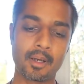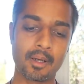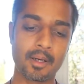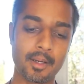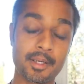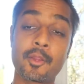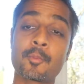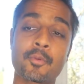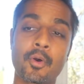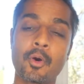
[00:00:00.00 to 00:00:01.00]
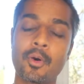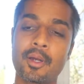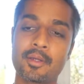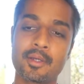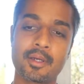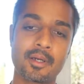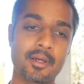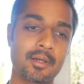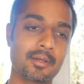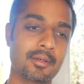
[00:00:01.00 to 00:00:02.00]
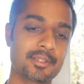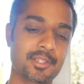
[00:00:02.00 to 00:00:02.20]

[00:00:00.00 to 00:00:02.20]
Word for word: Uh, another pro I uh,